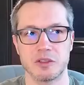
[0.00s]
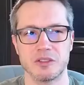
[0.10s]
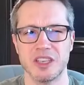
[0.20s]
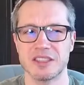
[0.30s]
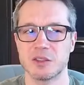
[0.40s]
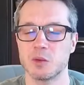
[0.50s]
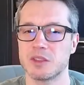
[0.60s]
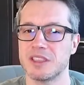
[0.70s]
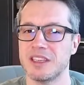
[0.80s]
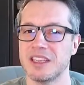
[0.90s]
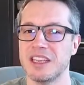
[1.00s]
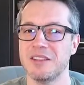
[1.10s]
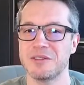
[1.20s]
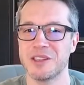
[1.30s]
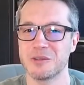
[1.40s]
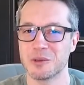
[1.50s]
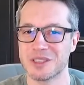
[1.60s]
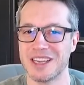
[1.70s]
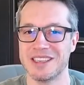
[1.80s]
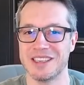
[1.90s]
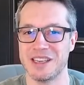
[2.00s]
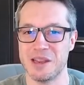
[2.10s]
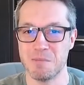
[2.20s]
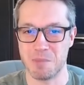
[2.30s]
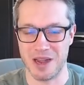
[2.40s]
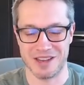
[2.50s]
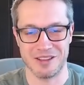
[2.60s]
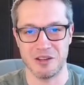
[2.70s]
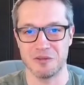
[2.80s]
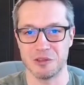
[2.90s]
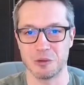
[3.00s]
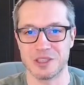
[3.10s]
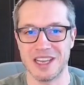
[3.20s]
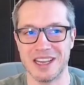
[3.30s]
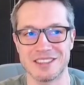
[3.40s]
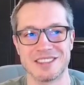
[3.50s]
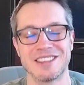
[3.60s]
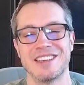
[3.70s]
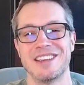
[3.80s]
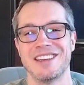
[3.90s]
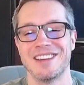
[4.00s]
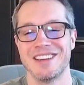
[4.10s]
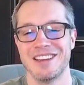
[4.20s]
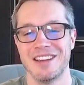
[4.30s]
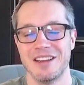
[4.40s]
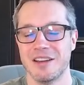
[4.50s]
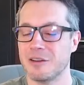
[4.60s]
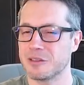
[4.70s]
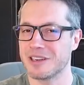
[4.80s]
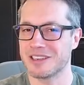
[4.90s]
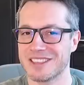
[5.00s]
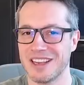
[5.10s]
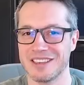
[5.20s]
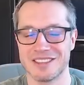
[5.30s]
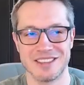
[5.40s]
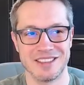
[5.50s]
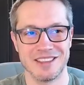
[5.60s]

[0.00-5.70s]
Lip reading: just to see if there was any impact of those ads on sales.